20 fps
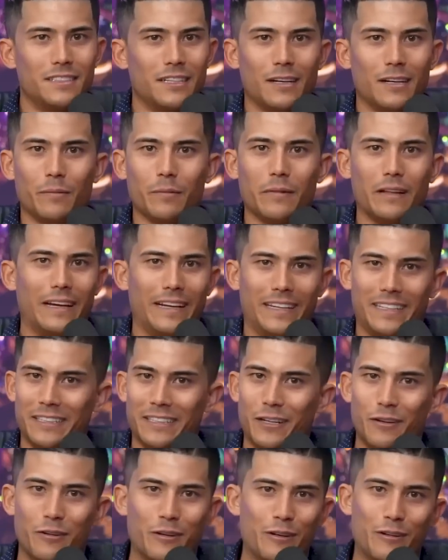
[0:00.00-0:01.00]
No, I'm like,
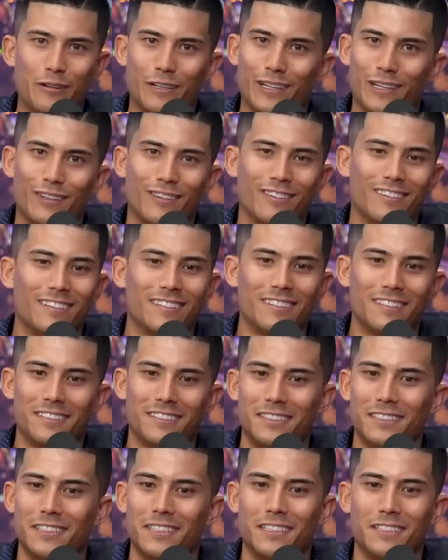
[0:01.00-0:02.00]
no, no, no.
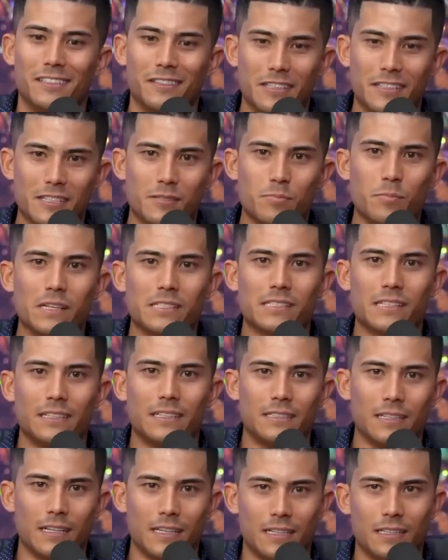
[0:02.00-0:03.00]
This must get
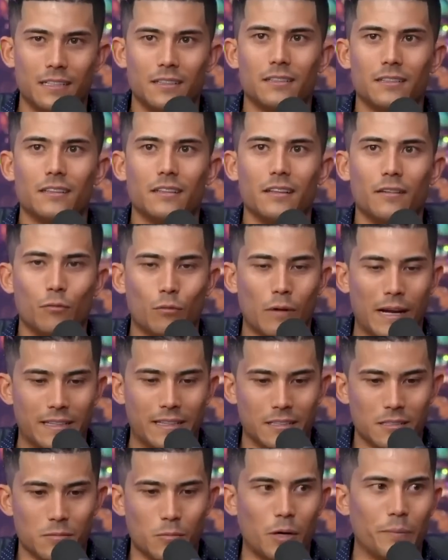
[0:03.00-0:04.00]
done right
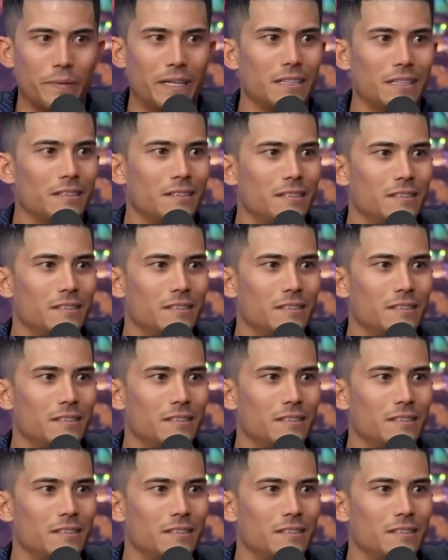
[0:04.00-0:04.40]
this moment.